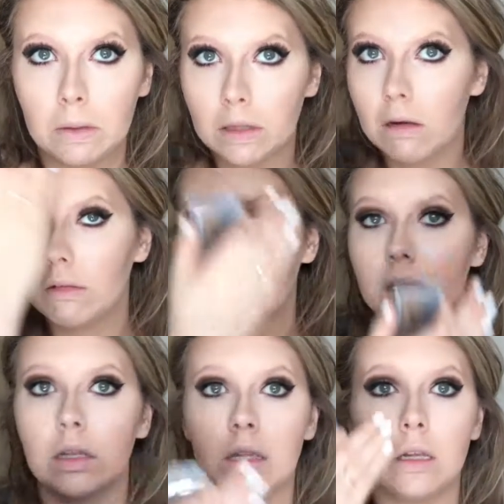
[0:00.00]
with all
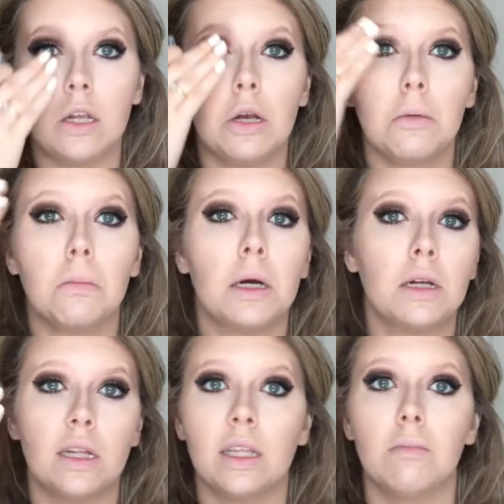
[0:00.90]
this and, you know,
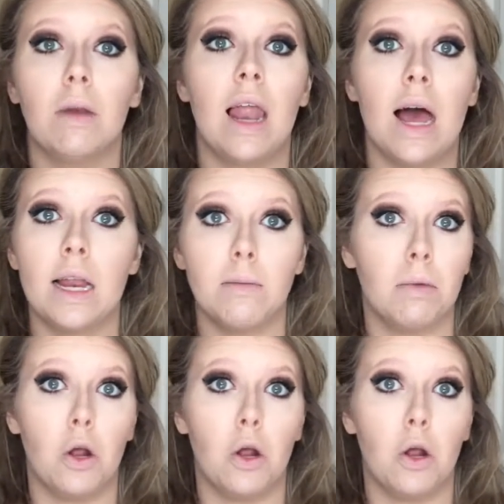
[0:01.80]
barely some light and